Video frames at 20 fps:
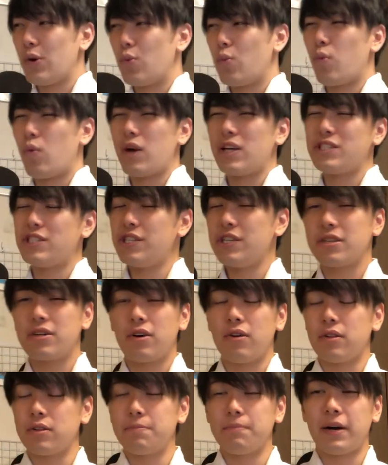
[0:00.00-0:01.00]
When she
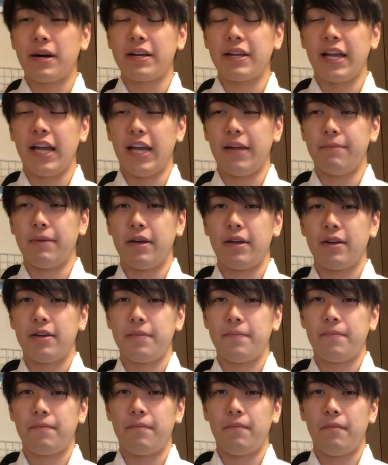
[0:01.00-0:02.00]
called my name,
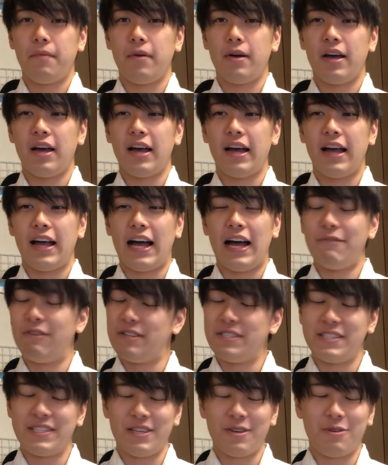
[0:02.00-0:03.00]
I
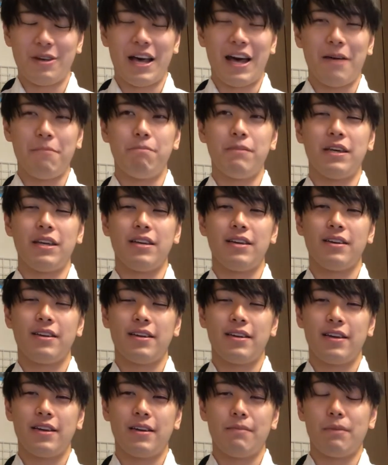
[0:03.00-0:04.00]
was so happy
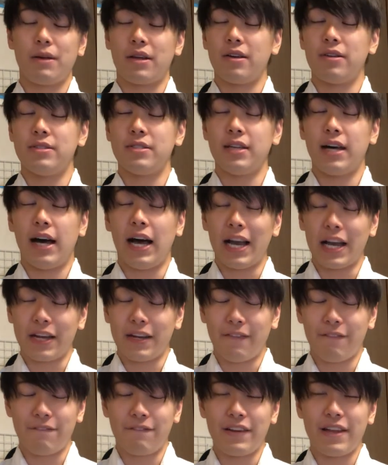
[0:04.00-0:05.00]
because I
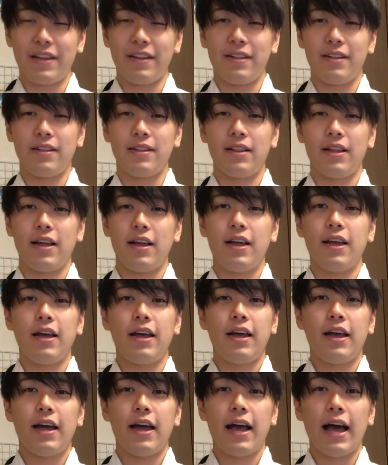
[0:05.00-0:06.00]
could feel
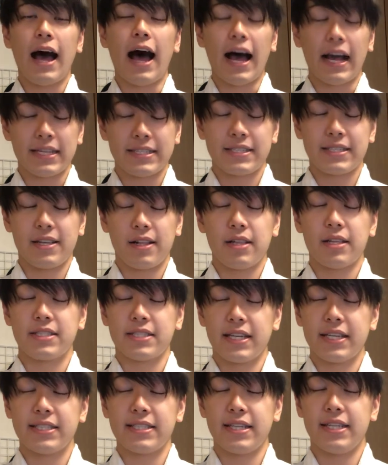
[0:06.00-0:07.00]
I still
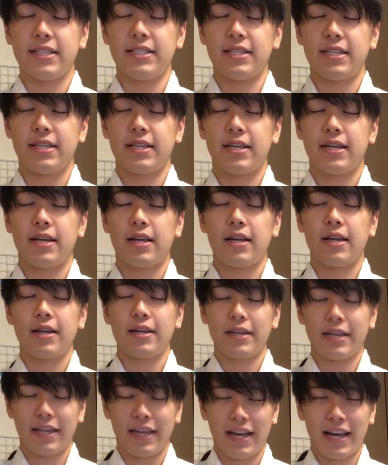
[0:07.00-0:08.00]
existed
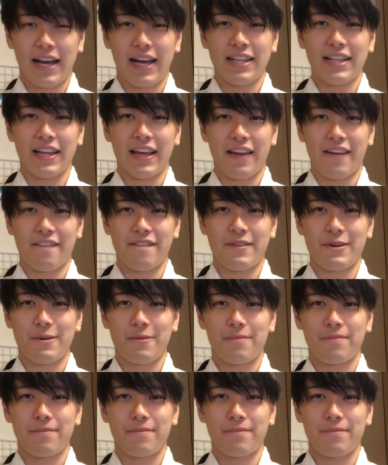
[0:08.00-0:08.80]
in her life.